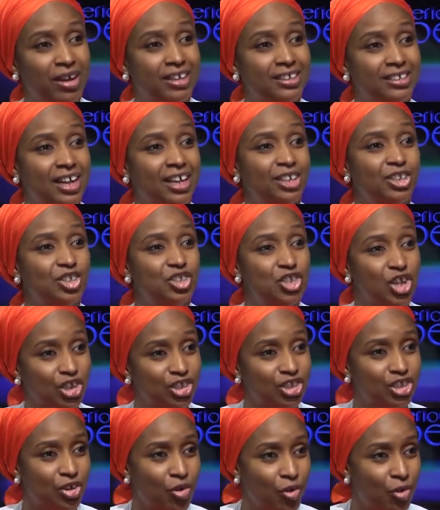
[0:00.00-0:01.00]
My dad
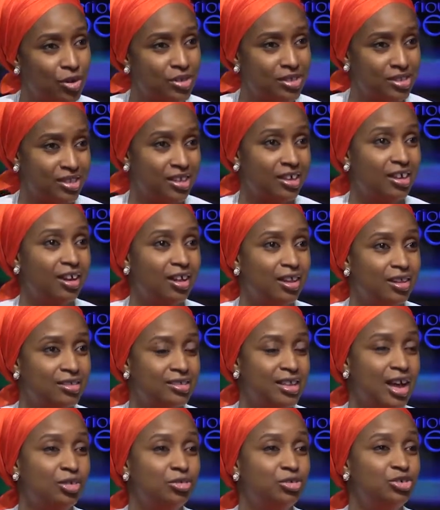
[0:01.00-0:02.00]
taught us, the
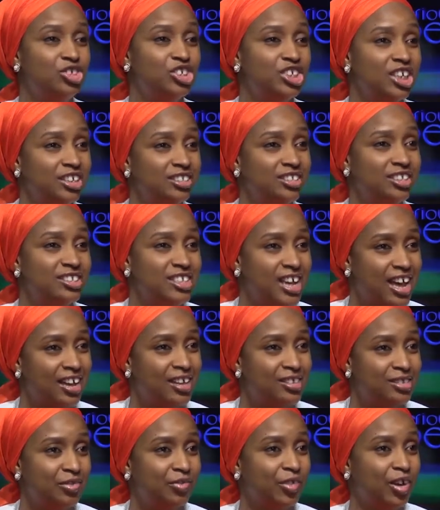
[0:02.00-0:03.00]
girls, how to change the
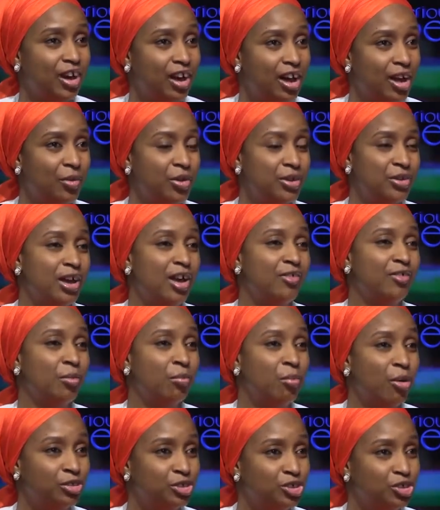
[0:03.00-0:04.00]
tires of a car. When you
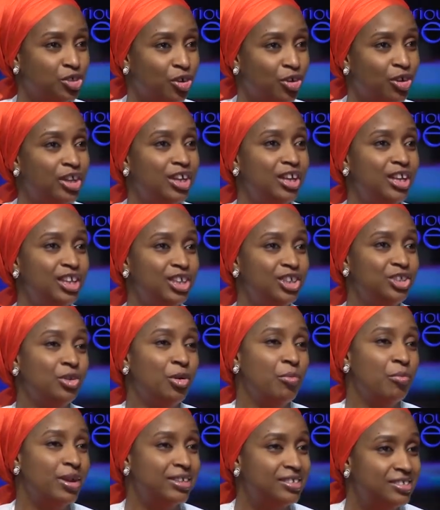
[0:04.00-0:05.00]
have a puncture,
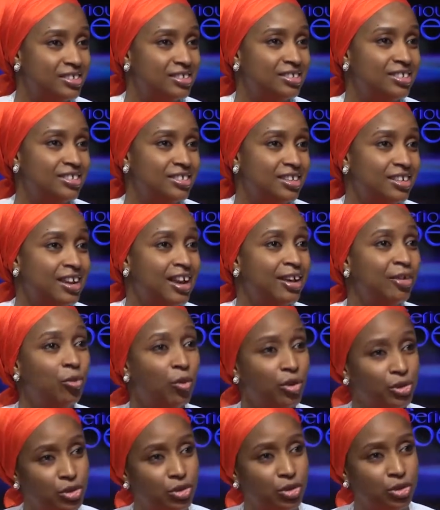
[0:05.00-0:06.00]
he taught my sisters and
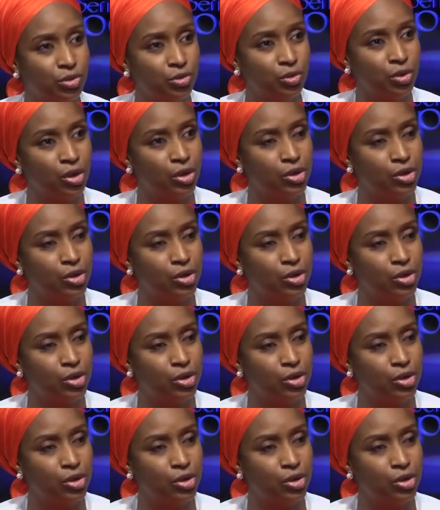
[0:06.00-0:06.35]
I what to